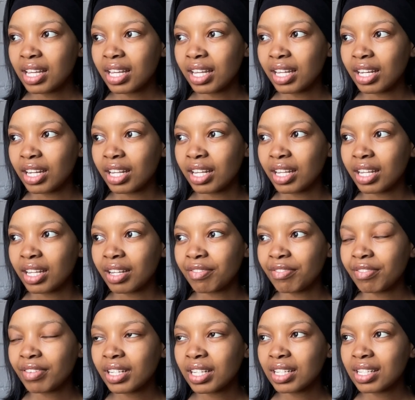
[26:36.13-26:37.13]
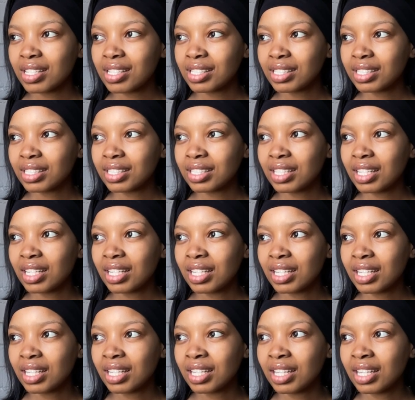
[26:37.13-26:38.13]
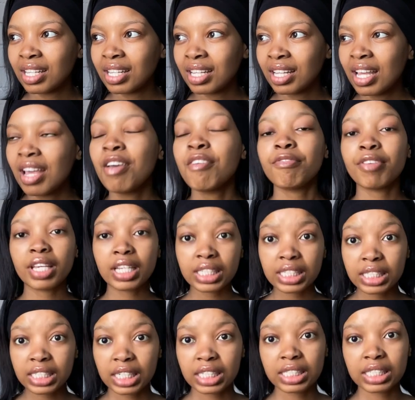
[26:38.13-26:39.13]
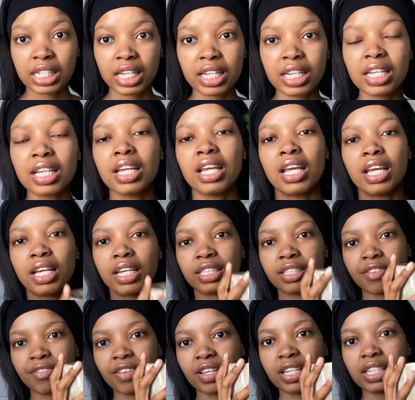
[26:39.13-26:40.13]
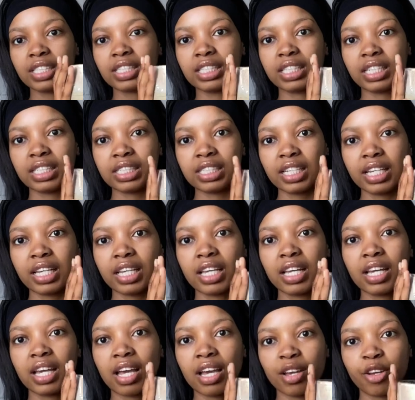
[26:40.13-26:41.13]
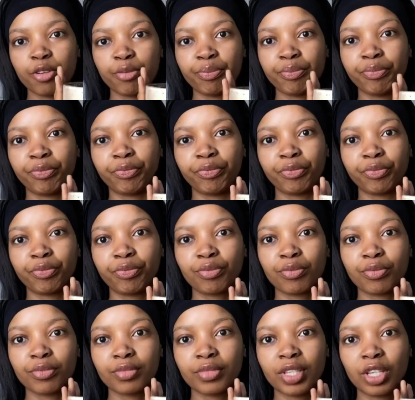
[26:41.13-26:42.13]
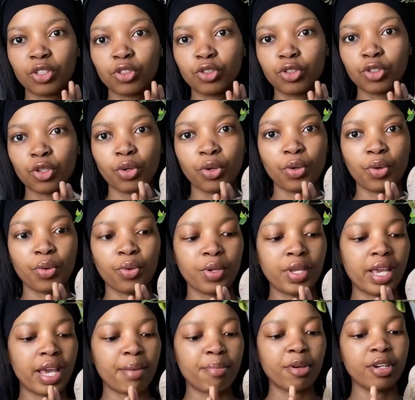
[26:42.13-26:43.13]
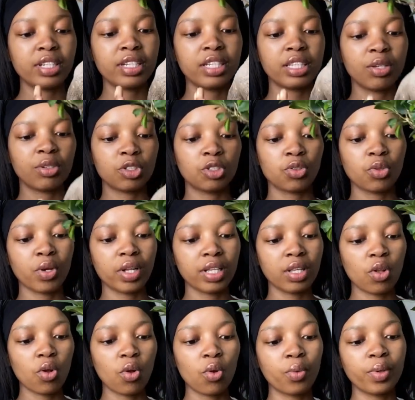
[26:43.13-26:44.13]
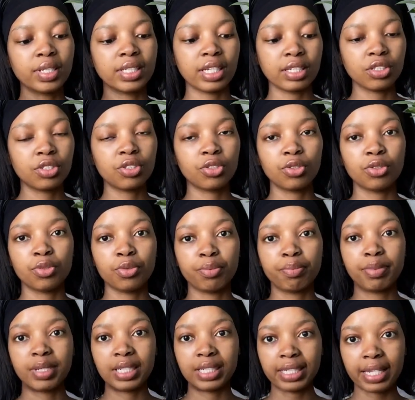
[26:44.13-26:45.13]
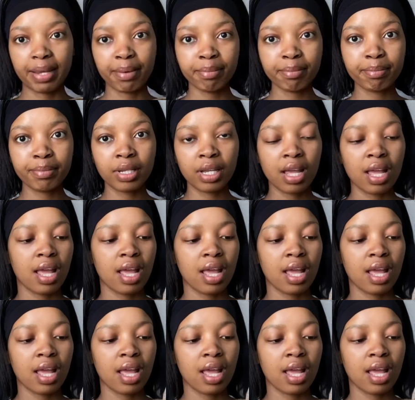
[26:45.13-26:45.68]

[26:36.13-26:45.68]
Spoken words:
and a ficus ginseng. It's a ficus ginseng. So yeah, apparently the soil always has to be damp